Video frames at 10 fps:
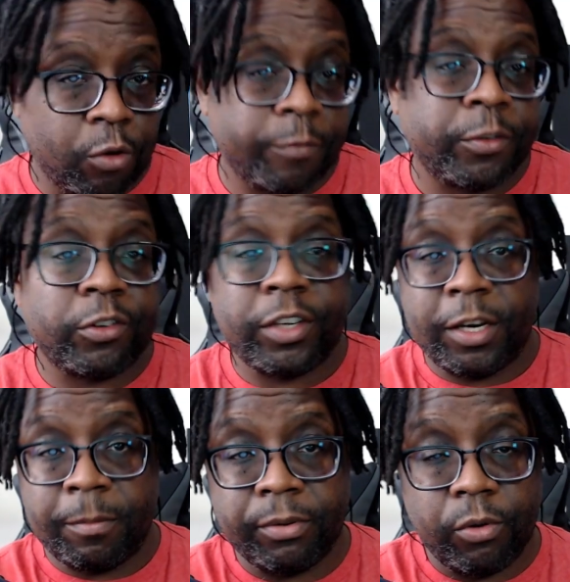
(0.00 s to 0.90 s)
officers
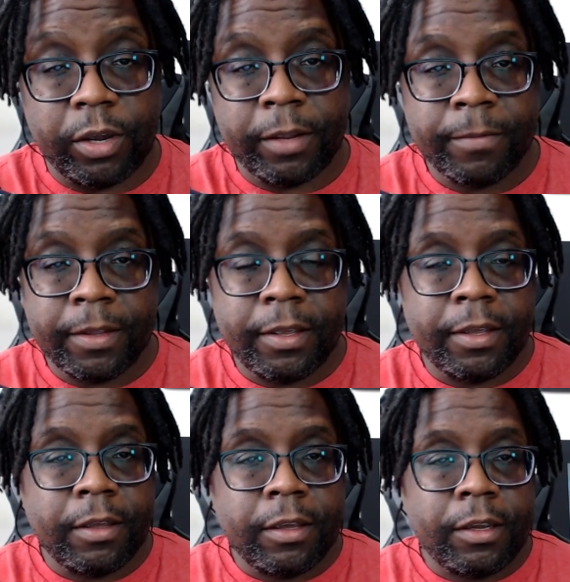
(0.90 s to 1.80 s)
can employ
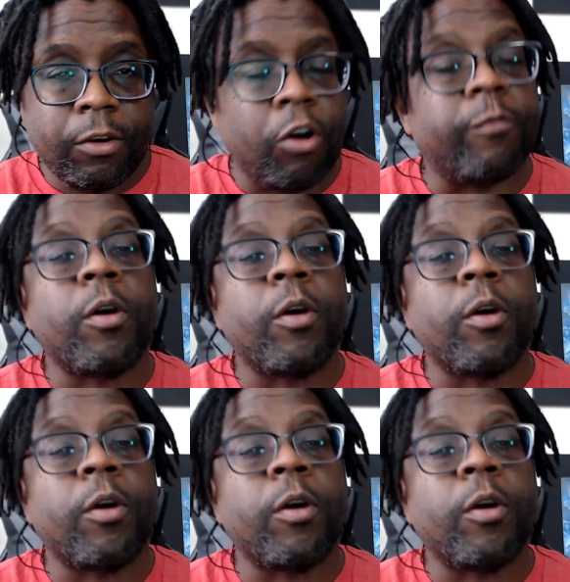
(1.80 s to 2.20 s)
are